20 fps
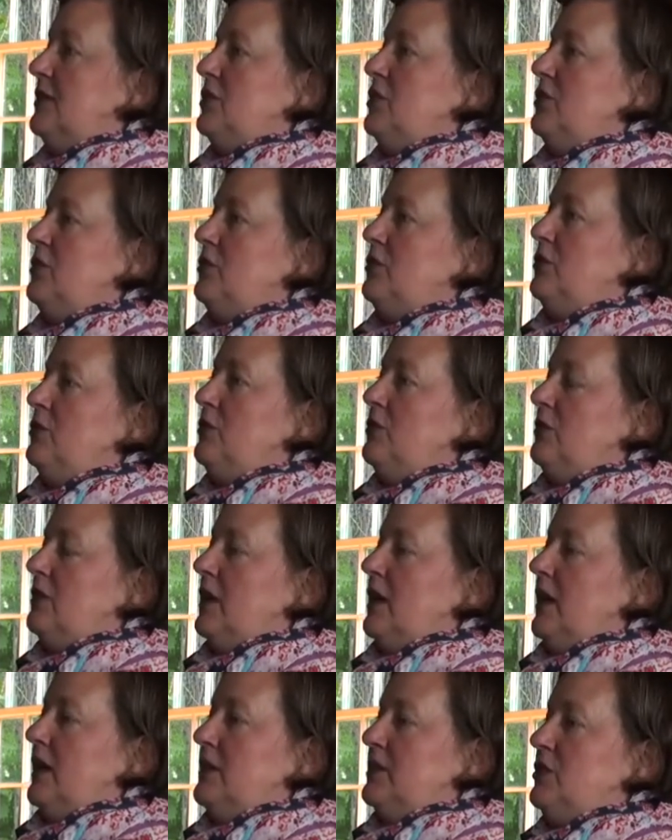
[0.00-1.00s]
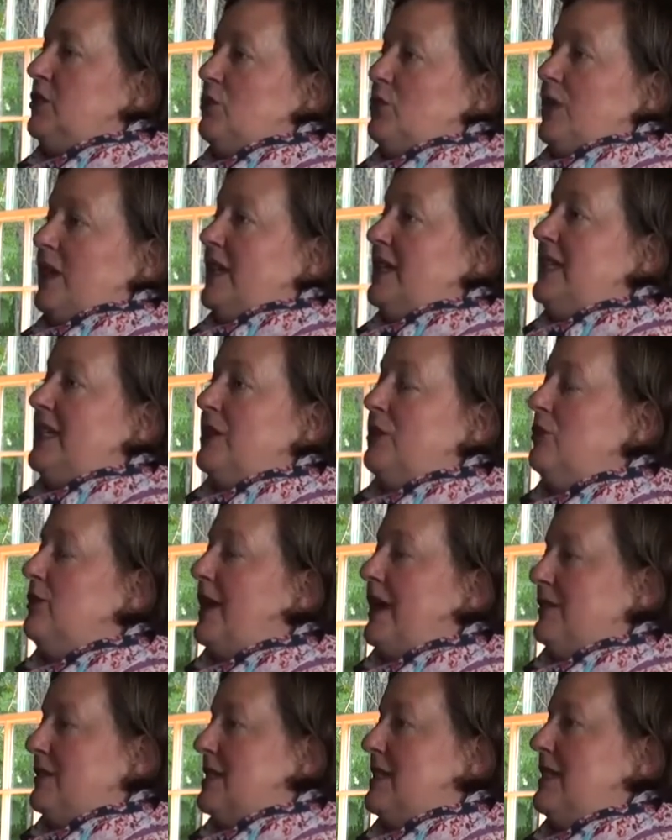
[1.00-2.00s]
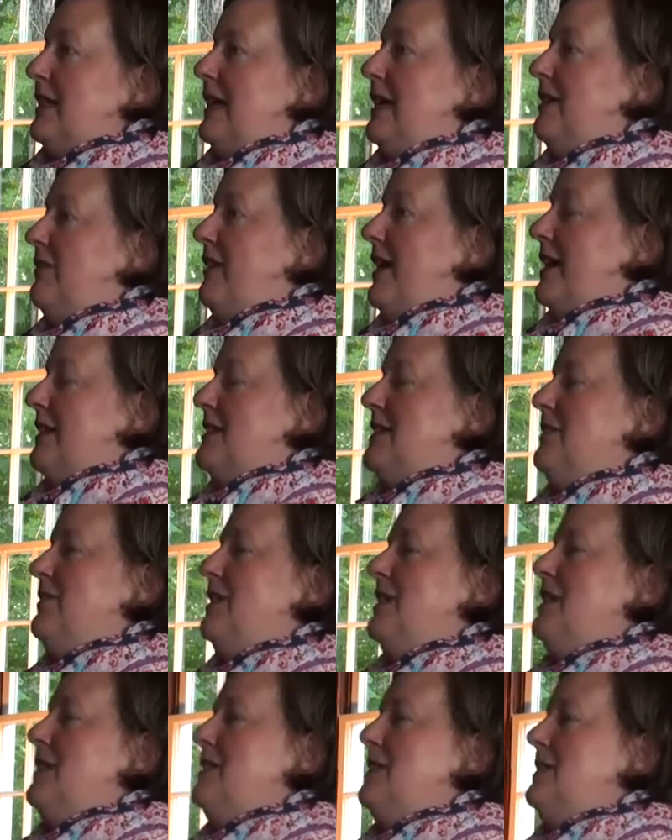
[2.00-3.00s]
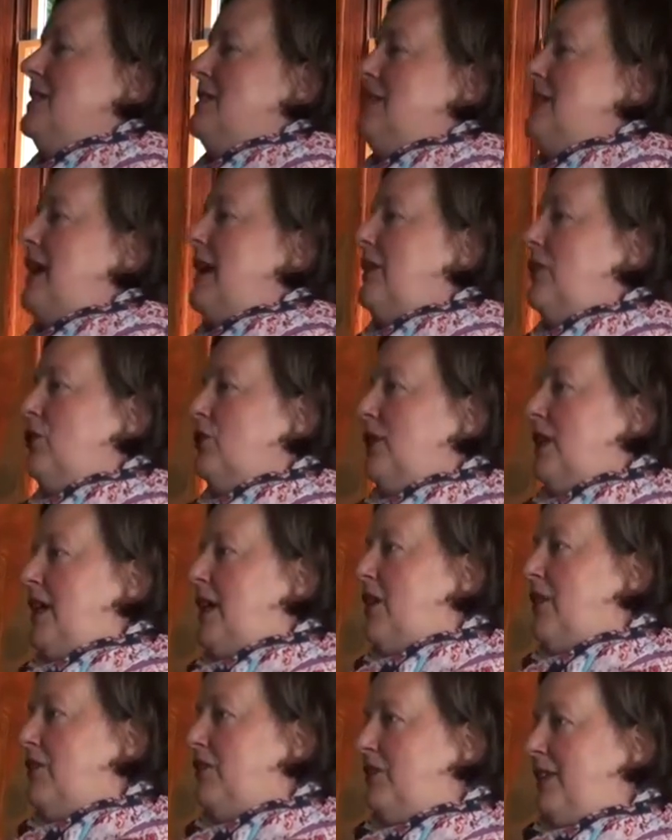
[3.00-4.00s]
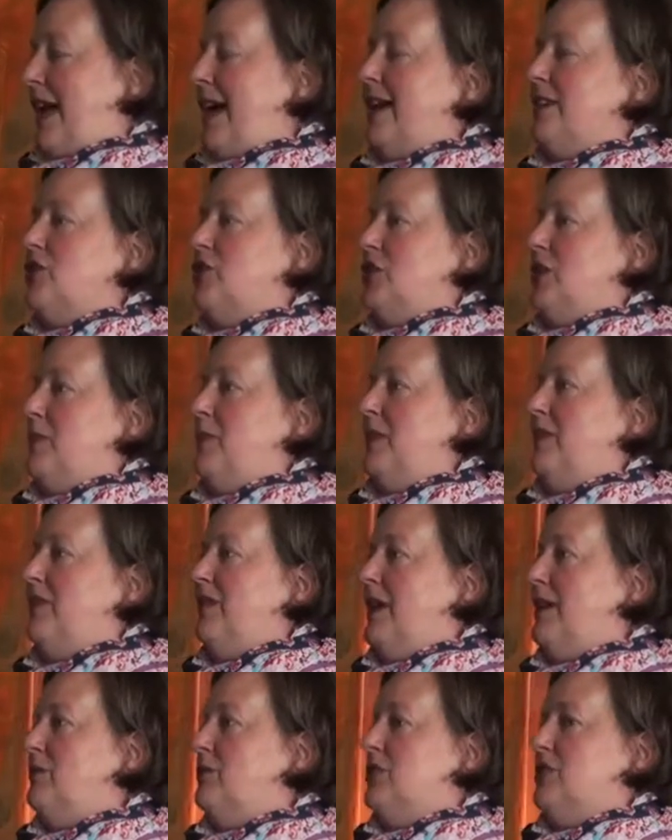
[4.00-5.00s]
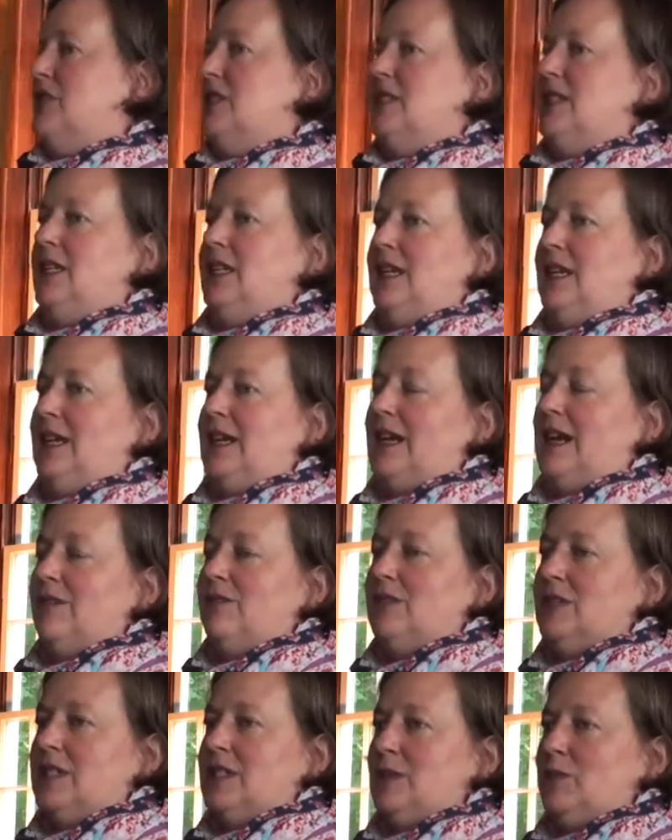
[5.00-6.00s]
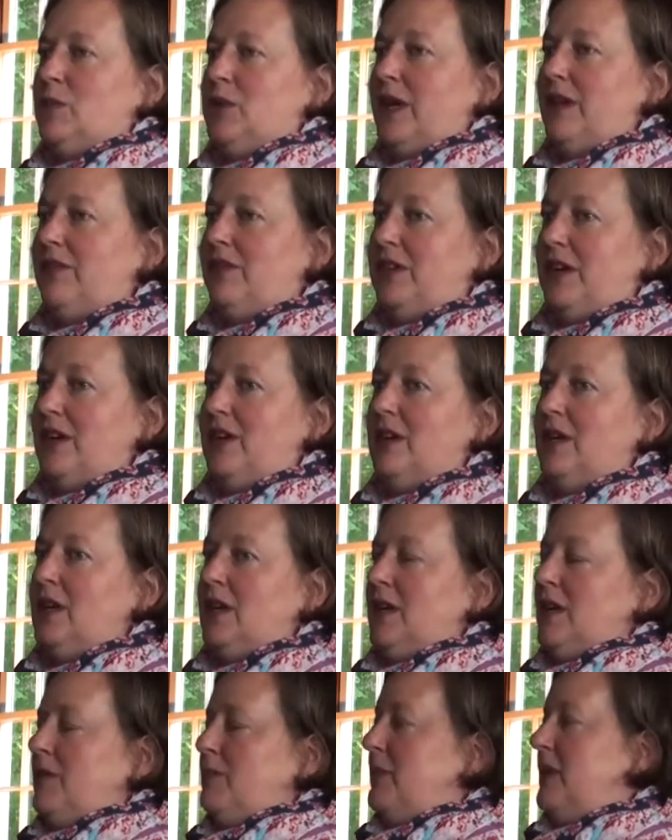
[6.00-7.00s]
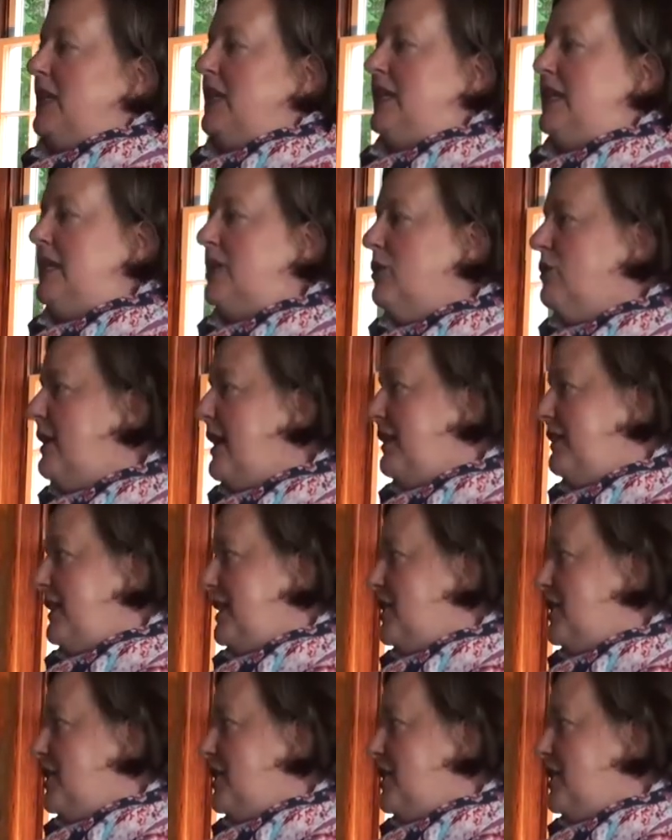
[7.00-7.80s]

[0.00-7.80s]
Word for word: to uh, do a year-round slate of activities, not only our flagship event, which is the Kneading Conference and Bread Fair, but year-round